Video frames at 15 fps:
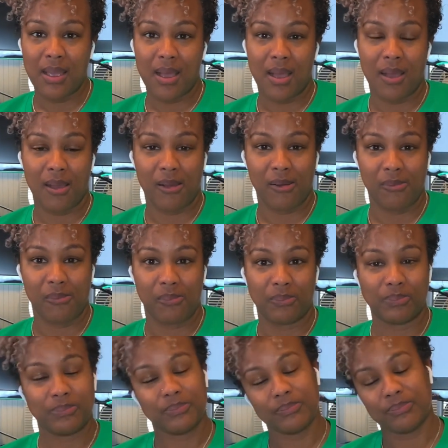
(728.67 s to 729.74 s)
um,
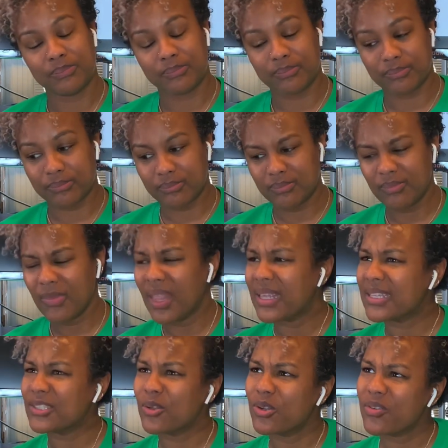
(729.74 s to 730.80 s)

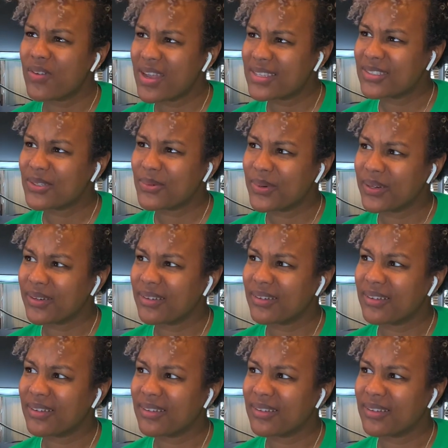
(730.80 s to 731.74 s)
is notarized the word?